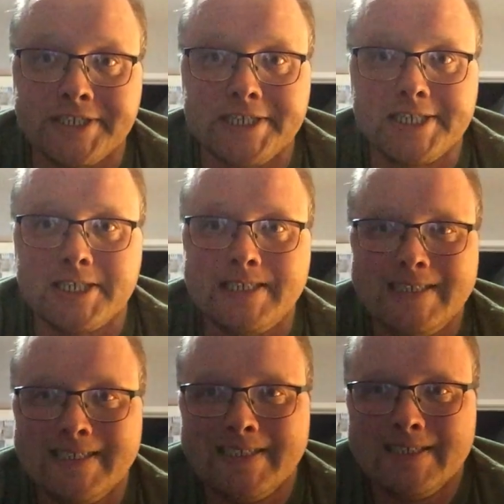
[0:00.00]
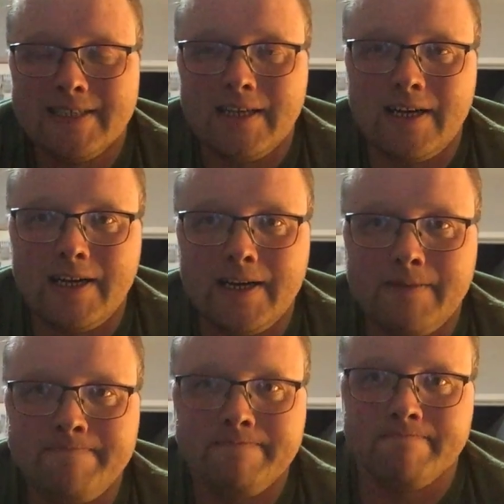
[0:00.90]
teacher.
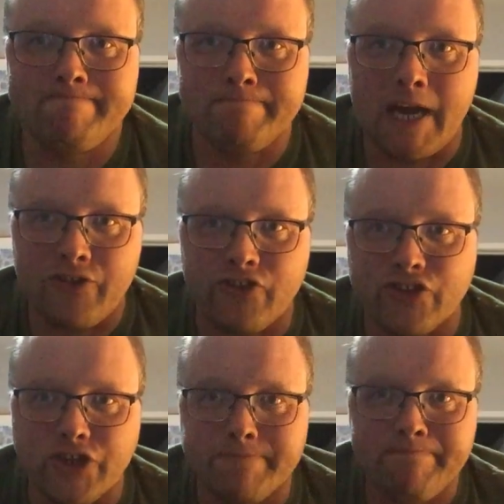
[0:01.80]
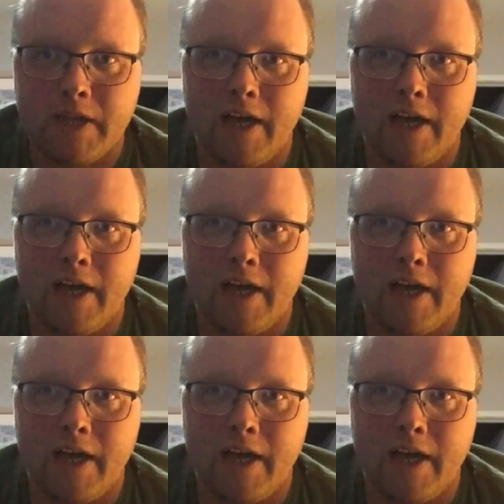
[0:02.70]
Maths is good.